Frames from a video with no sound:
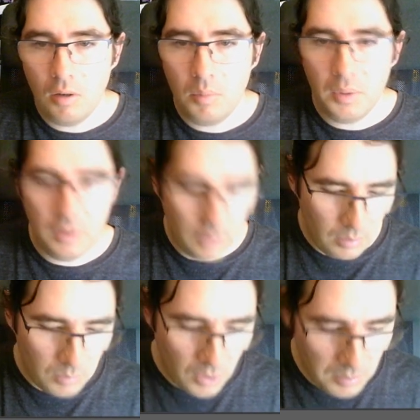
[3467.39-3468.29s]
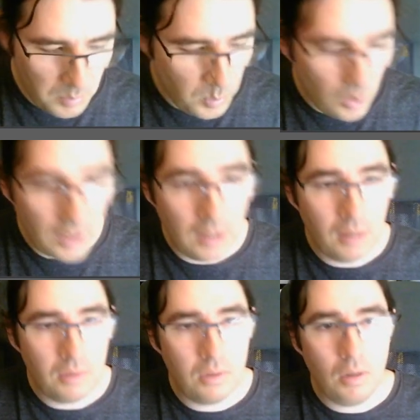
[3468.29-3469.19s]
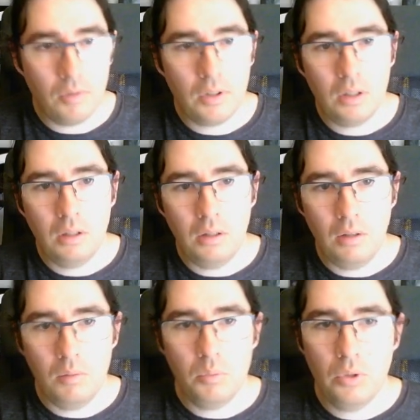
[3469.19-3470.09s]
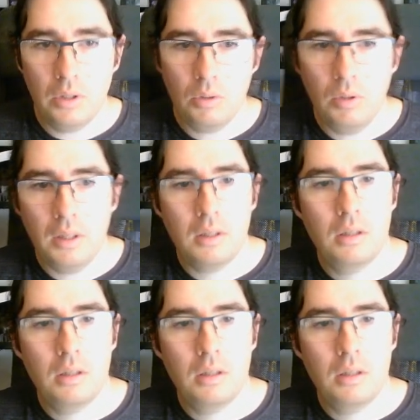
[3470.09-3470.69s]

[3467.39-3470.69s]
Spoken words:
but sometimes blocking out stuff can get done pretty quick.